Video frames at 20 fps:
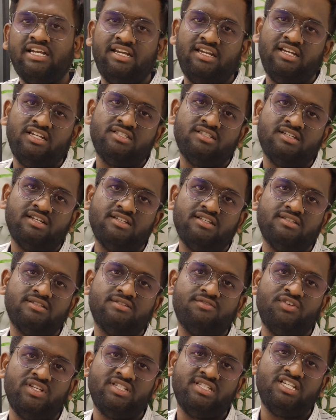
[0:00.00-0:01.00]

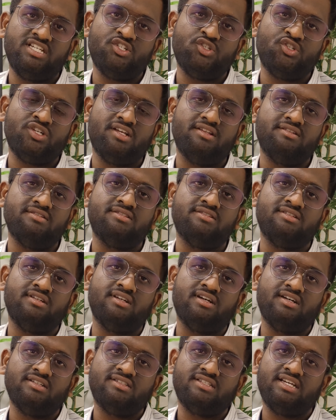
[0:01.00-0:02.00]
clinicians,
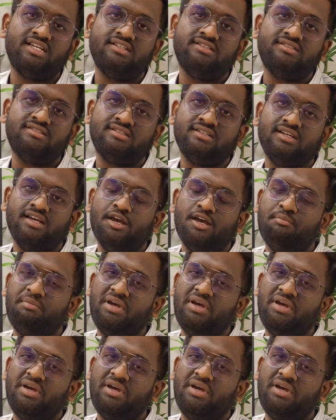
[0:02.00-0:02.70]
physicians, nurses,